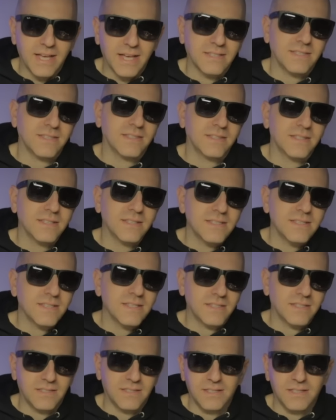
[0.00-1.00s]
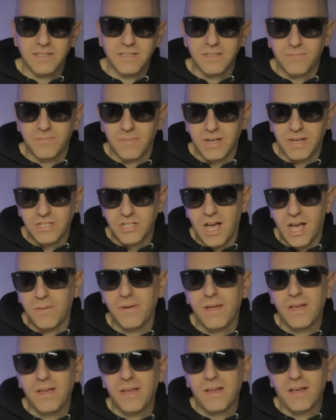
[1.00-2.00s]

Yes, this is my job,